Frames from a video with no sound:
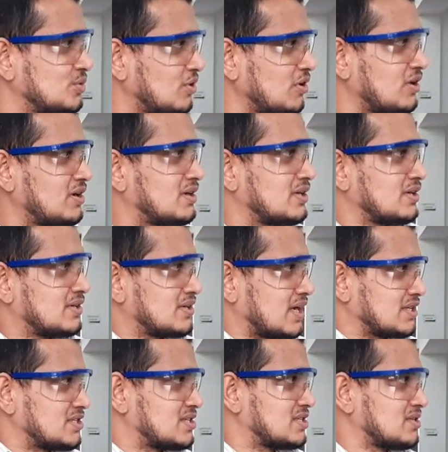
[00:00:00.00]
not
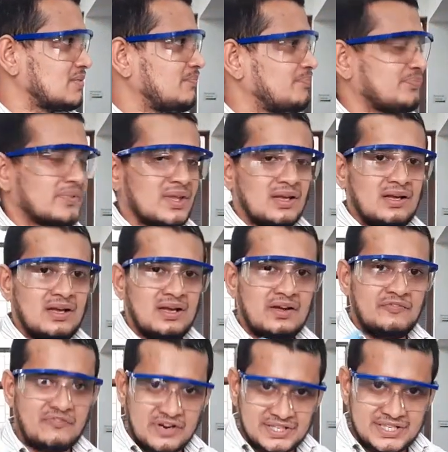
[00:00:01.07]
touch
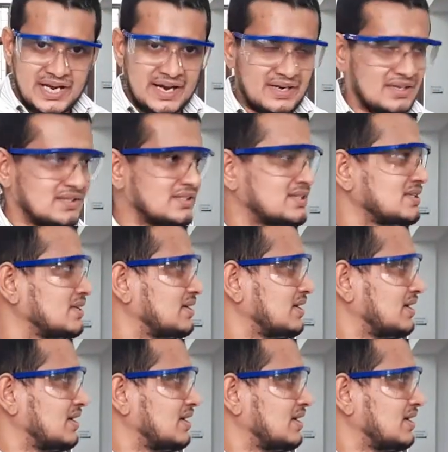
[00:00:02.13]
fridge handles,